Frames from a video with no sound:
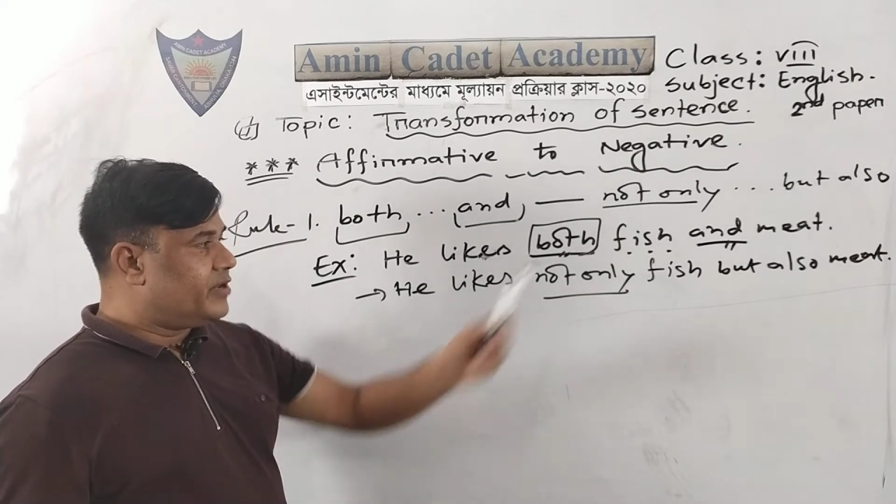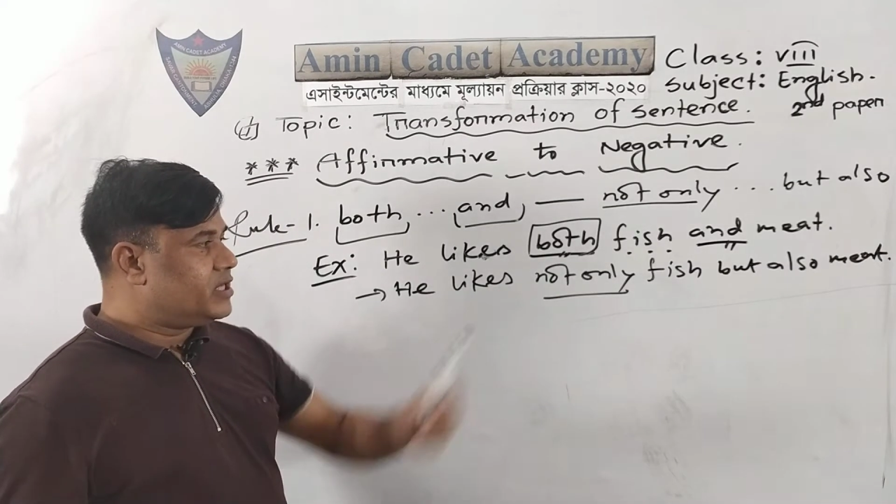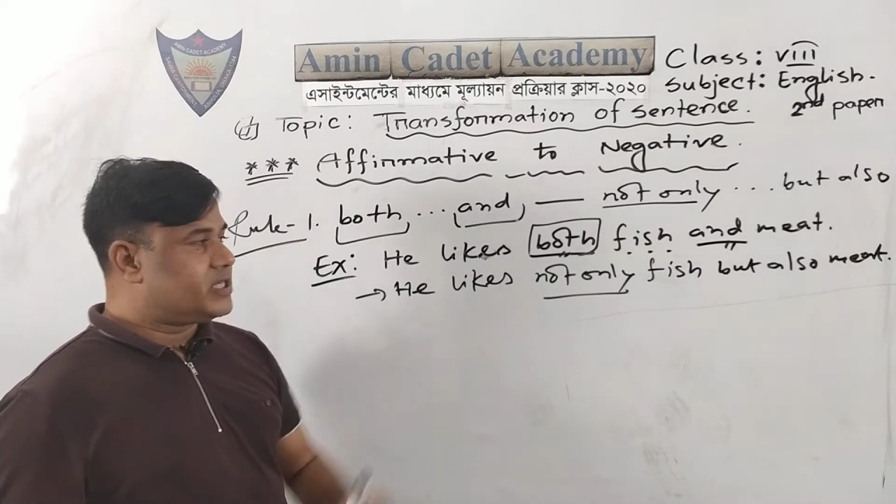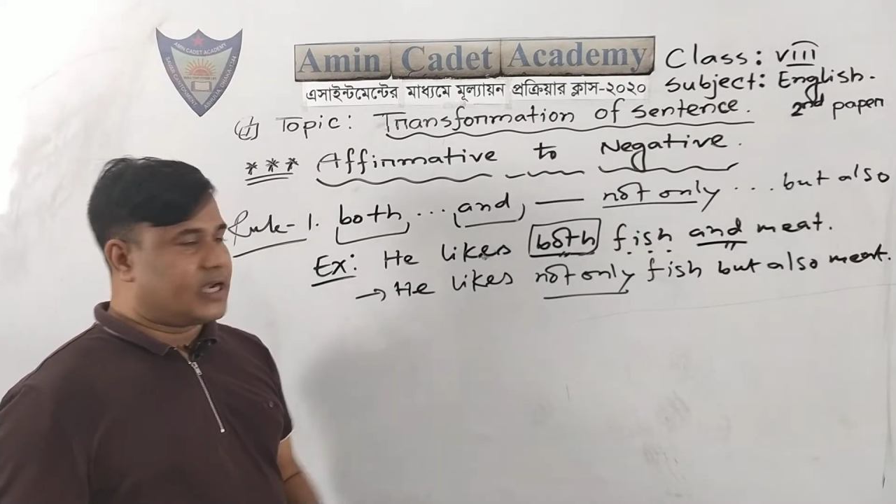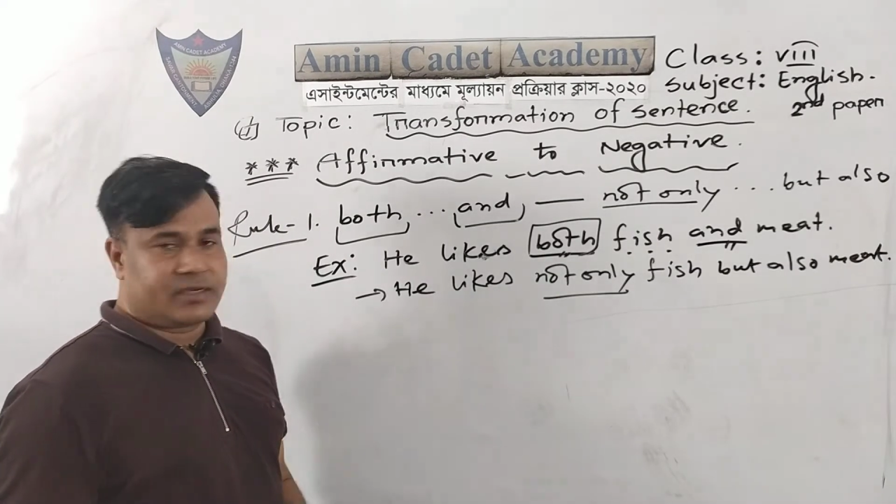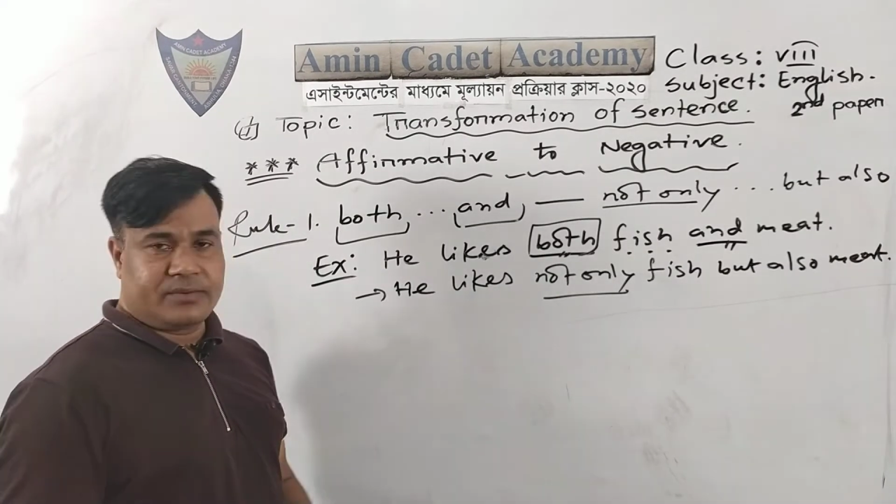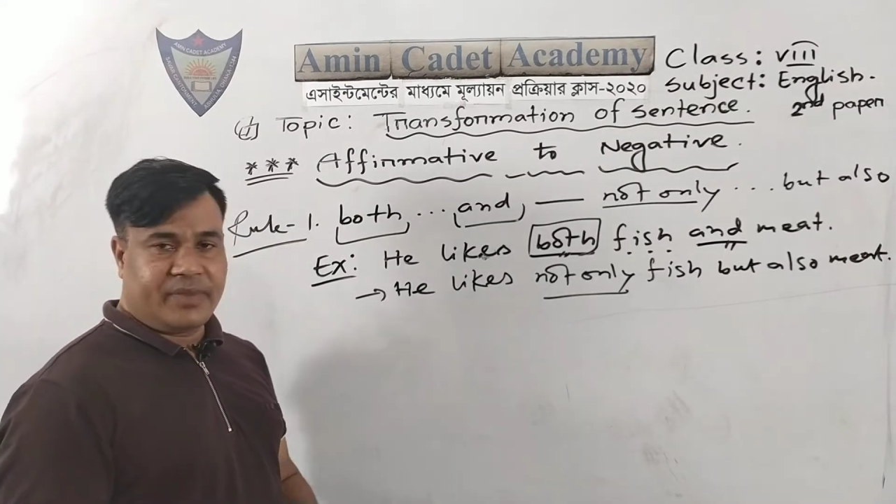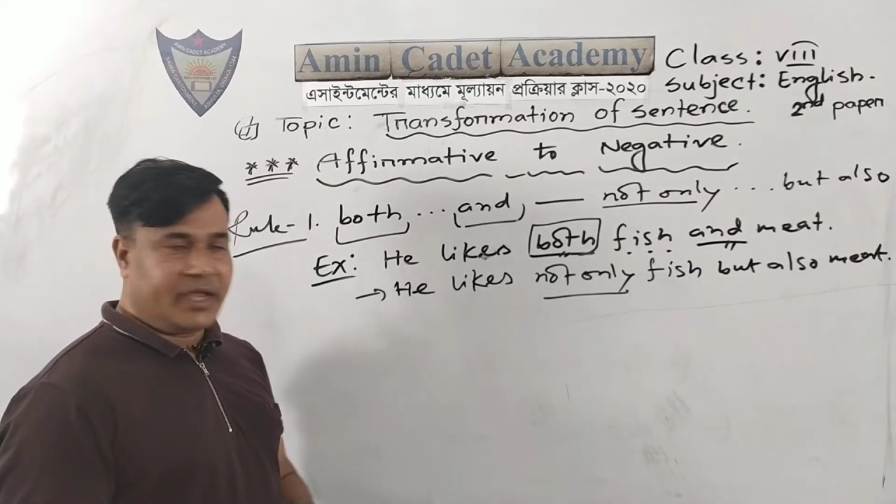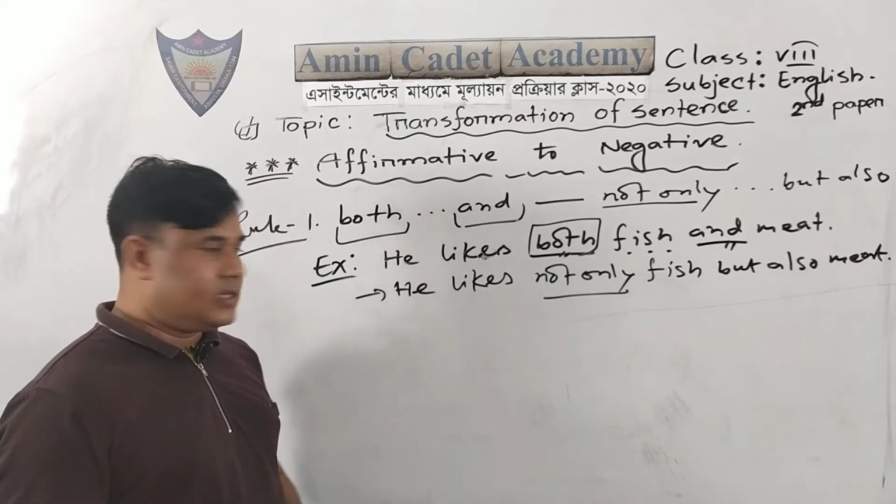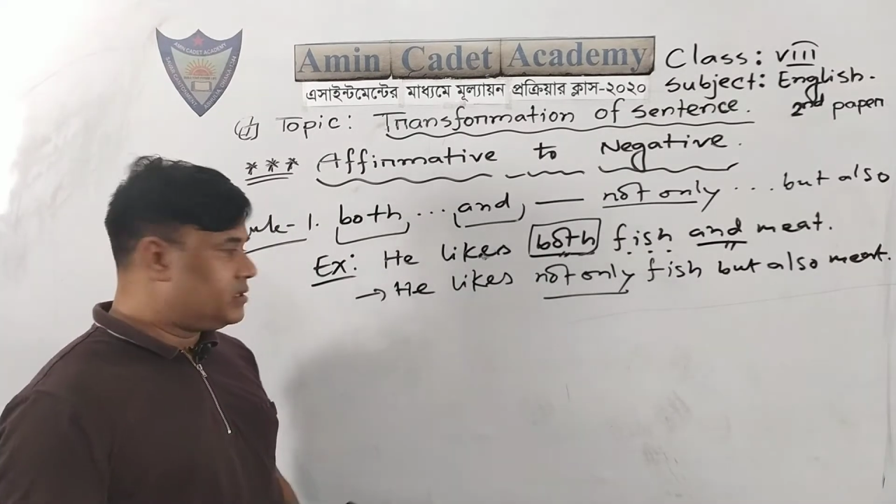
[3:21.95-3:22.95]
fish and
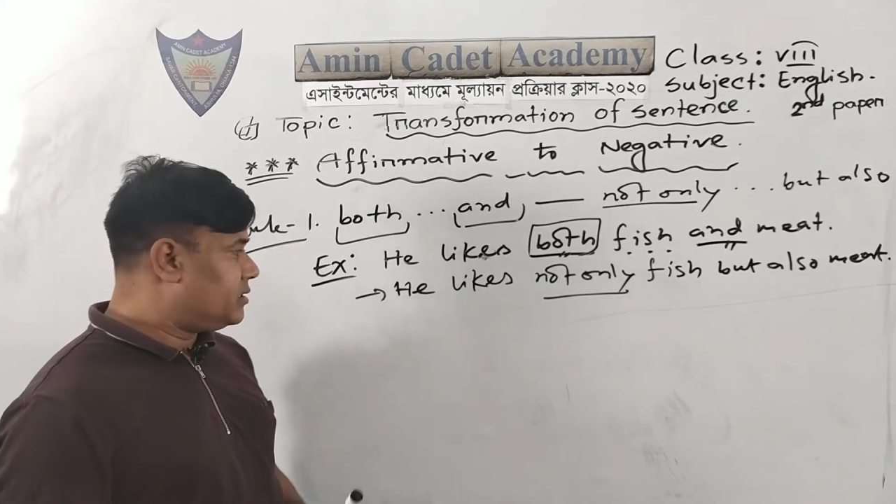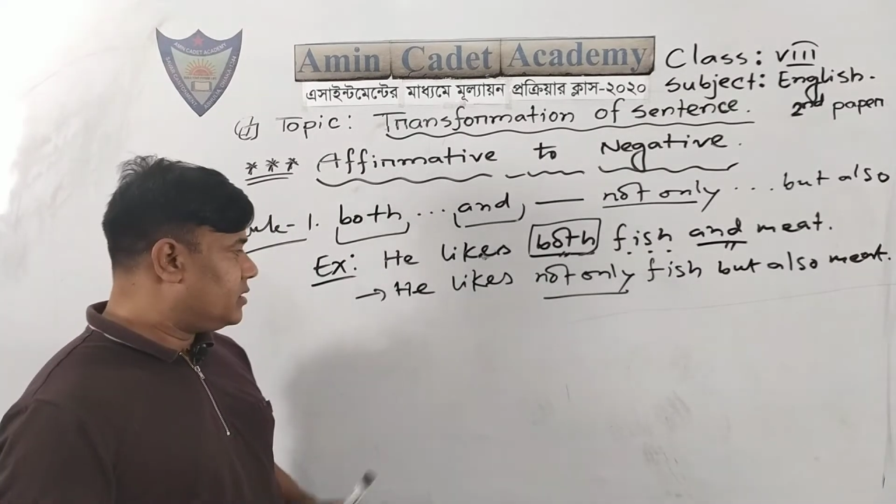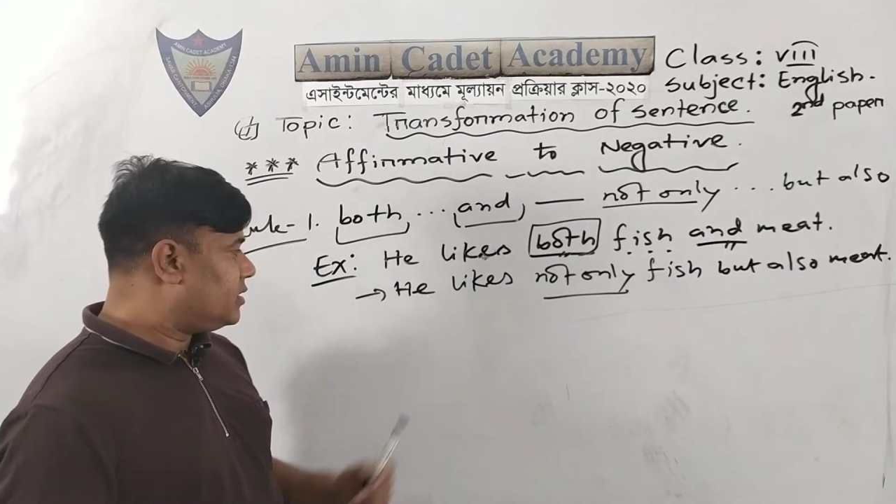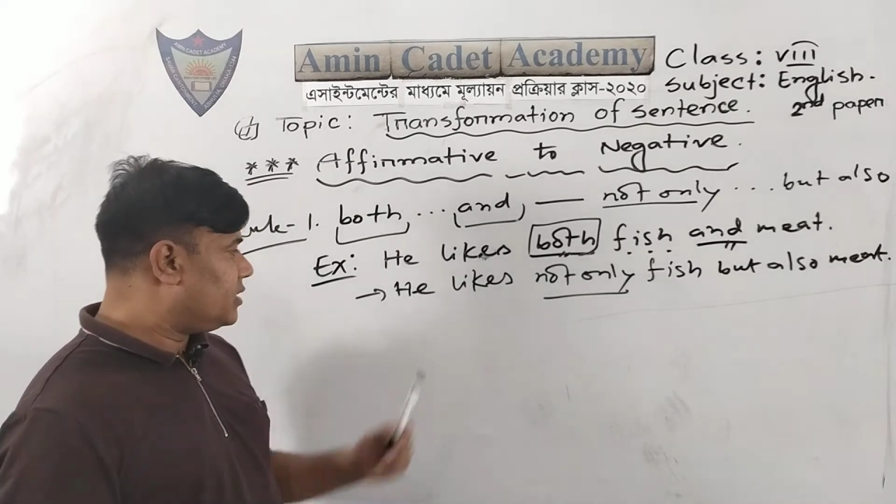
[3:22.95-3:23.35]
meat.